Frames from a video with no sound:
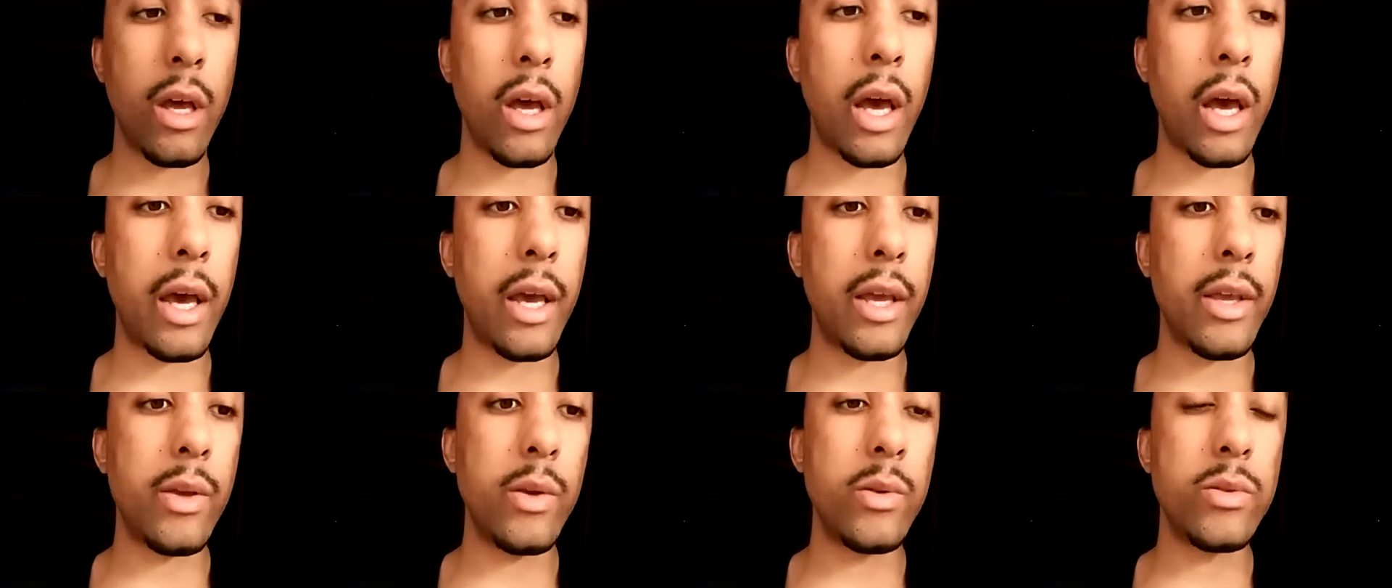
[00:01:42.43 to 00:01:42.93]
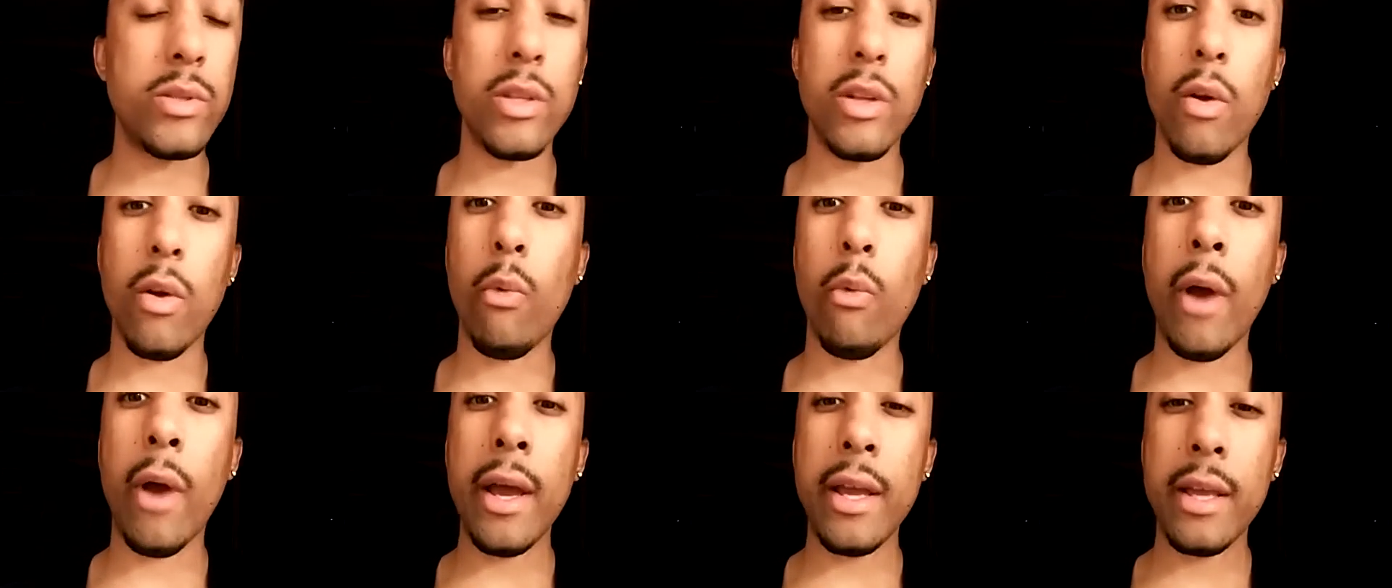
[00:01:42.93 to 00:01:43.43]
and using
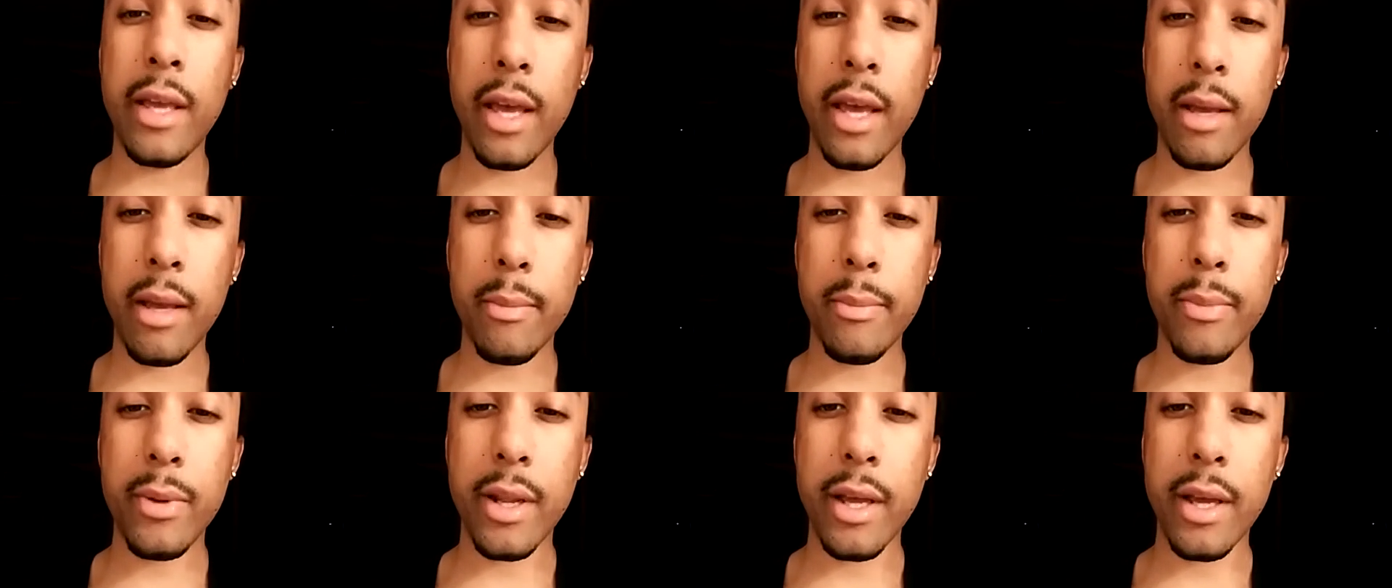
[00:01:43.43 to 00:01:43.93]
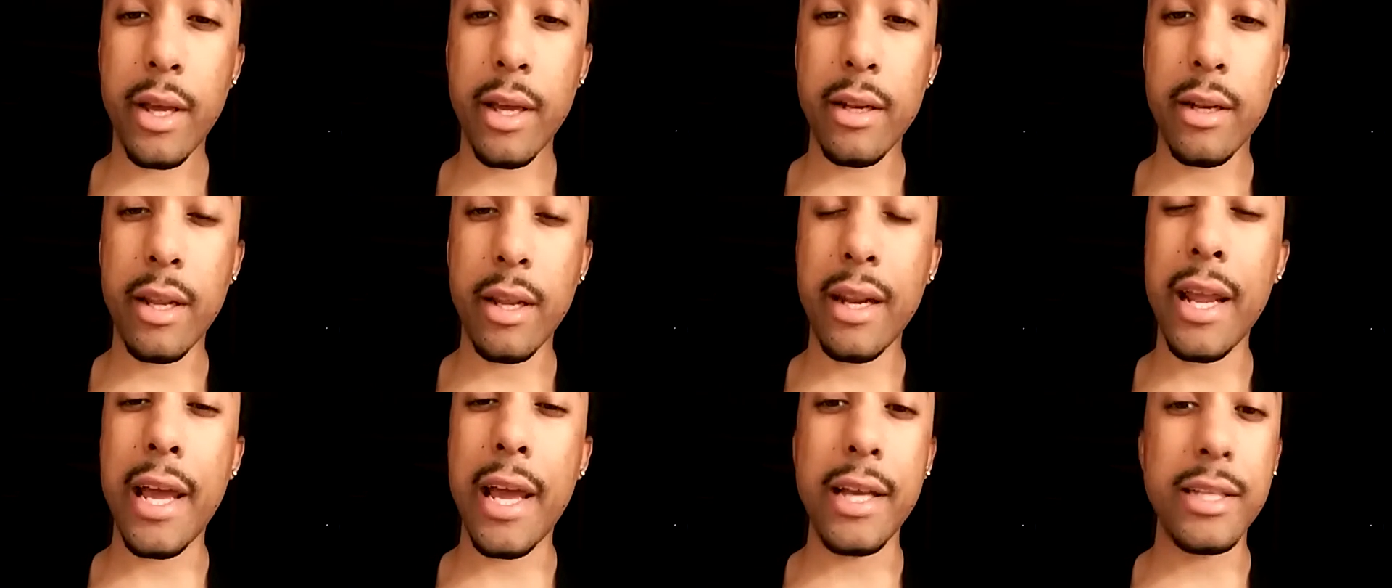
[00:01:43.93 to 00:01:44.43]
the right game plan
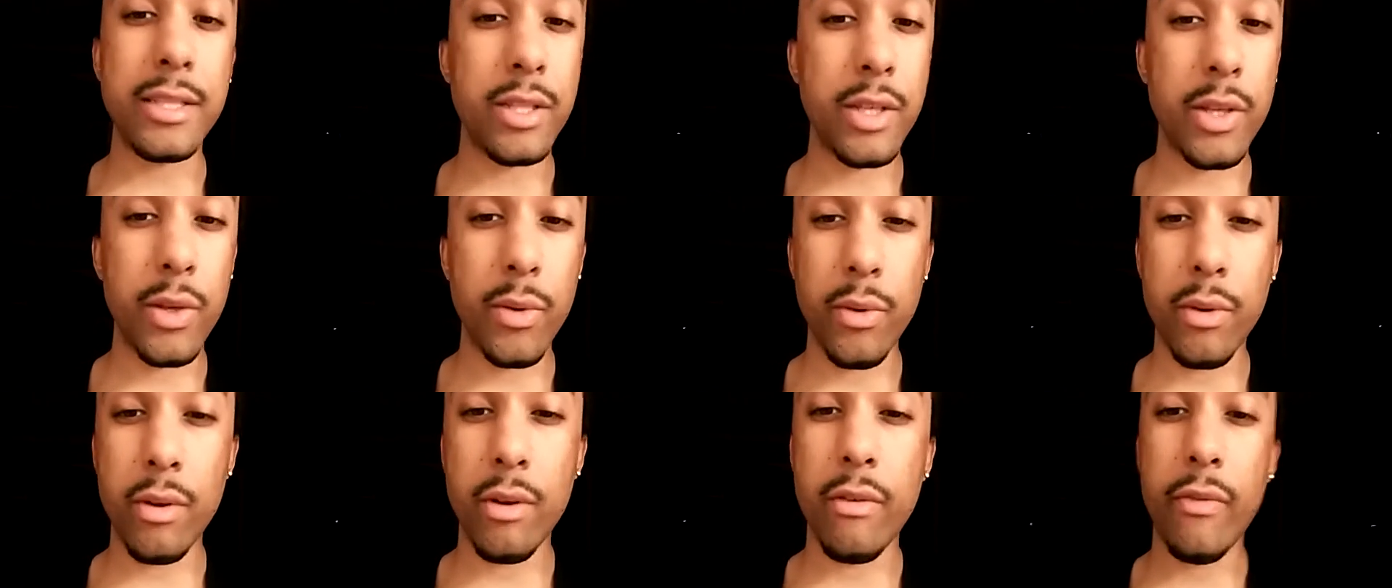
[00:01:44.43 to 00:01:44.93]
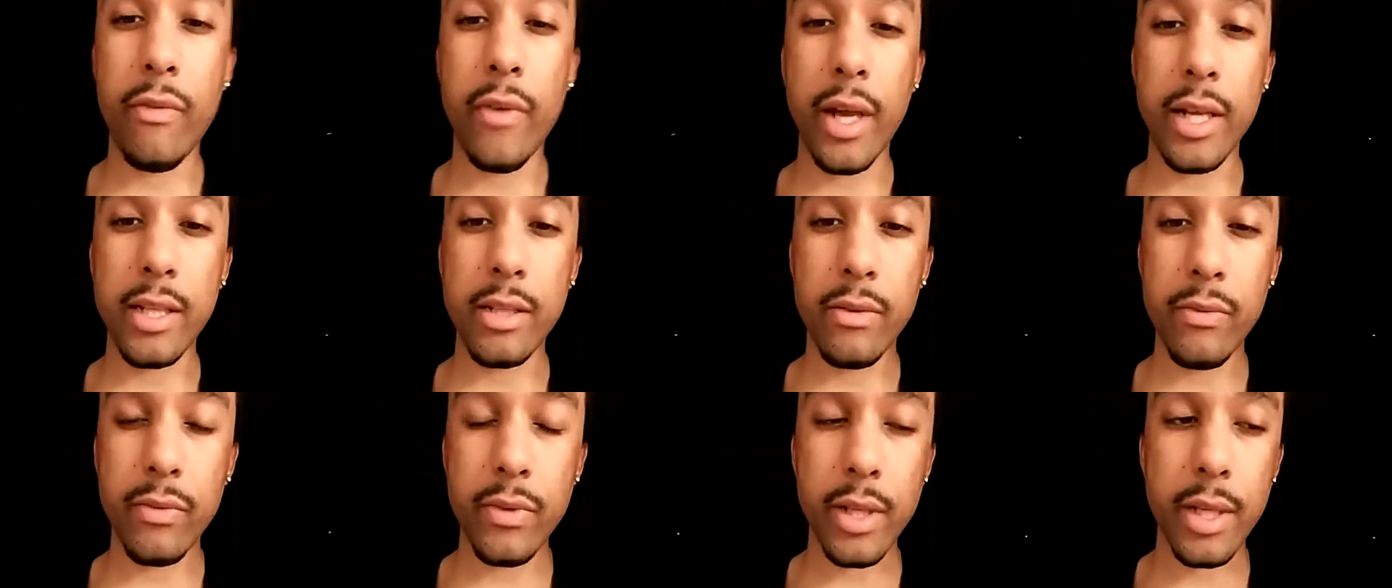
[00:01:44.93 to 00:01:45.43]
and execute it
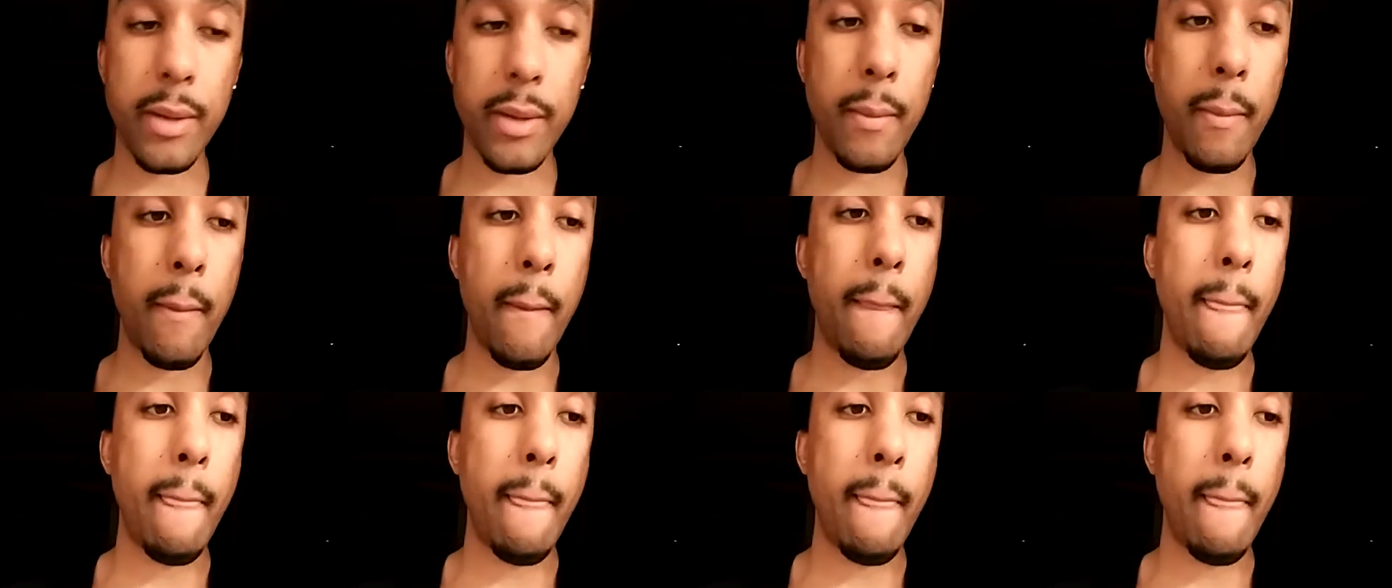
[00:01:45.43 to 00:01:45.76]
effectively.